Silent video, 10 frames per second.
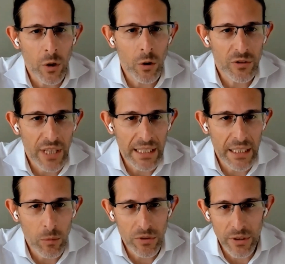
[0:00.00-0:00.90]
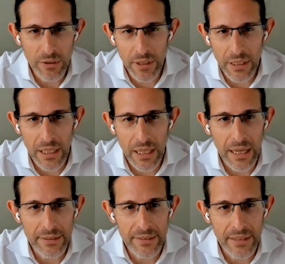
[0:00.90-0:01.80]
consulting with
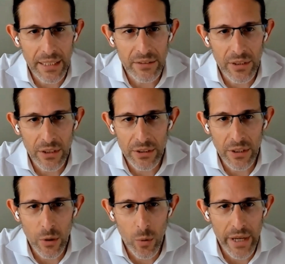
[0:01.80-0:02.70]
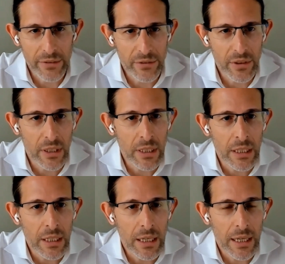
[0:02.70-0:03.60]
several states here in the US
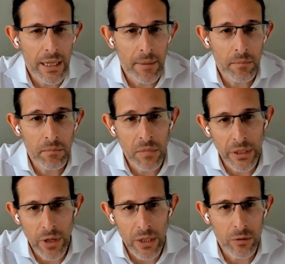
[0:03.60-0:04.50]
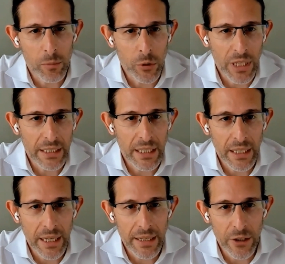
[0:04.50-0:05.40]
around protecting
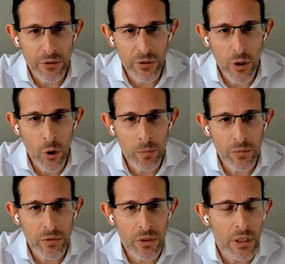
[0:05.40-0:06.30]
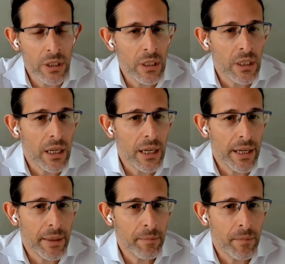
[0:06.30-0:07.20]
nursing homes
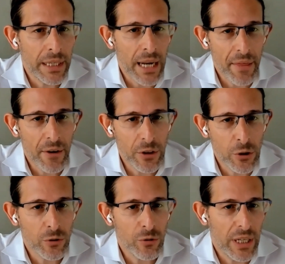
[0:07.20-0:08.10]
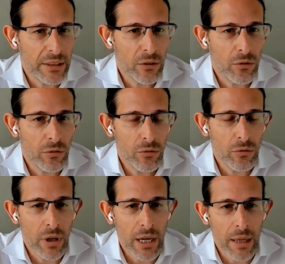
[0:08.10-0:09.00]
and other issues related
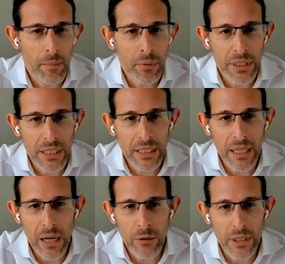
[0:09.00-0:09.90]
to predicting how